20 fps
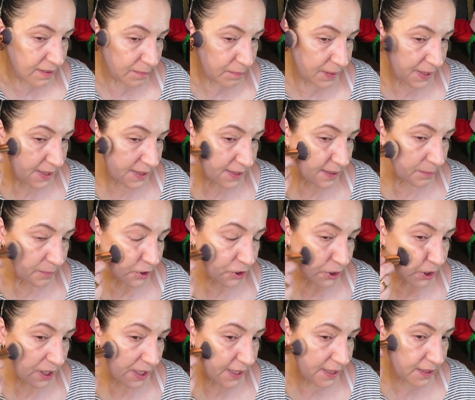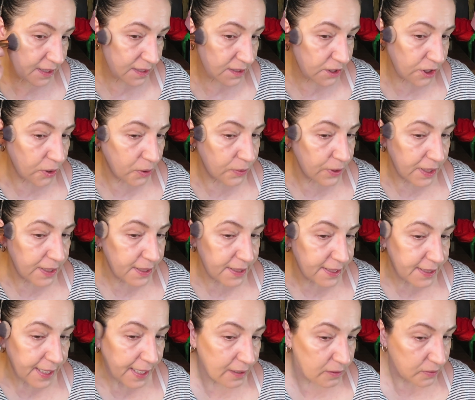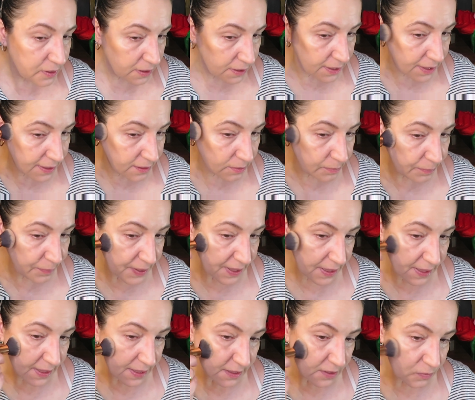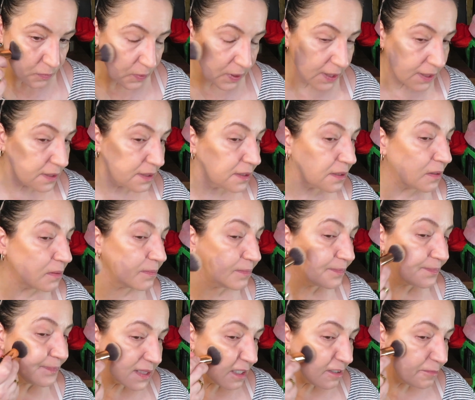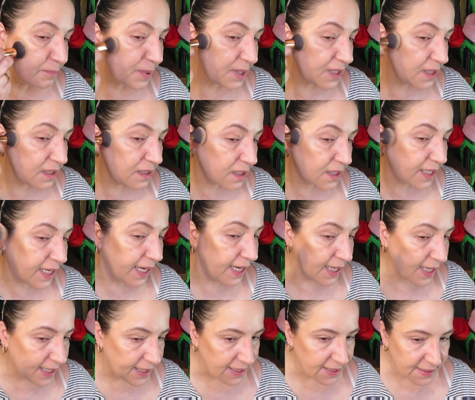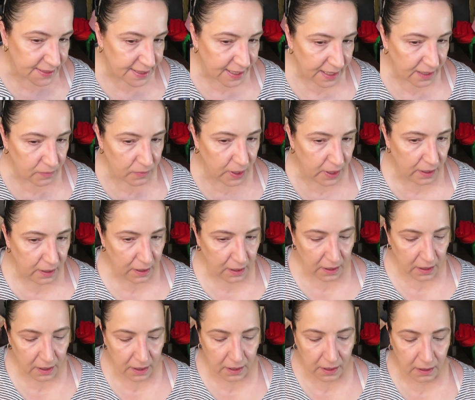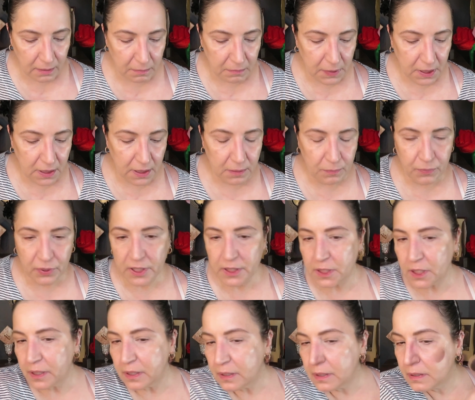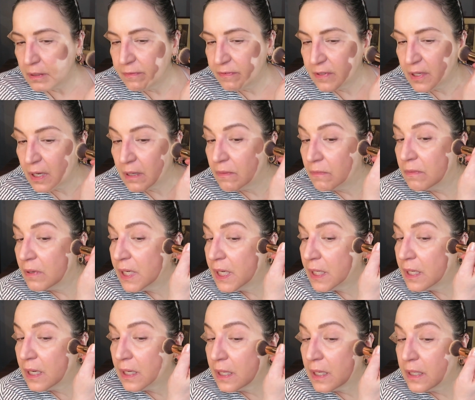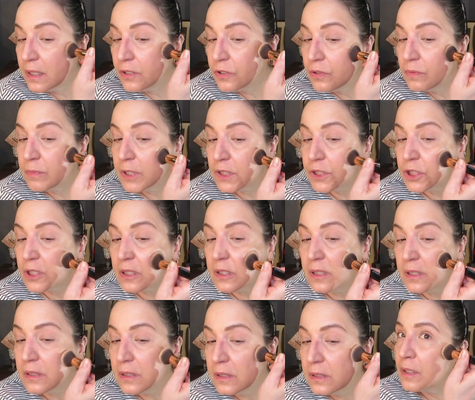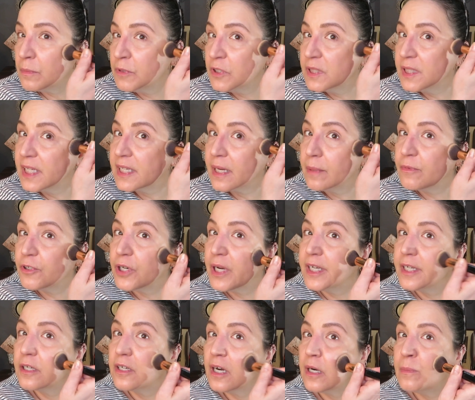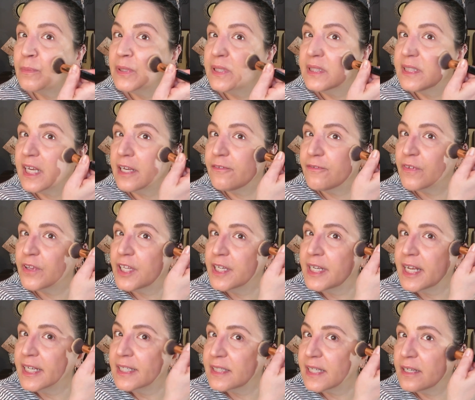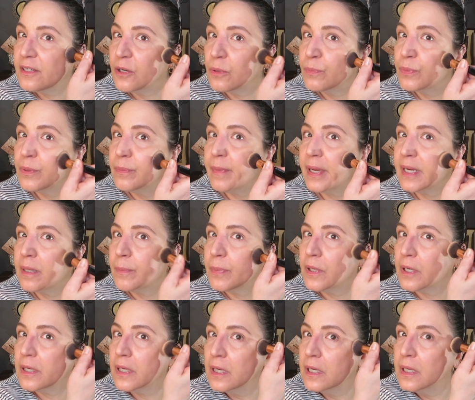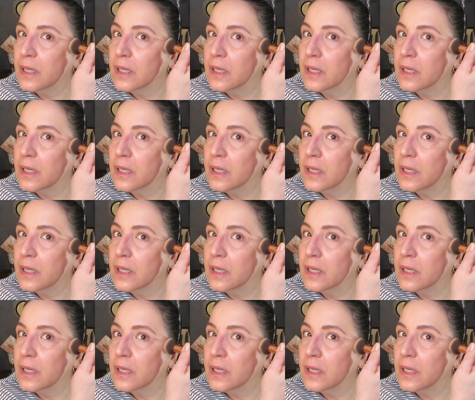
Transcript: Plus I'm trying to tone it down a little bit as well. So I've been looking at it. It's like, wait a minute, Bridget. You've got way too much on. It's almost like I'm trying to compensate for the days I don't put makeup on.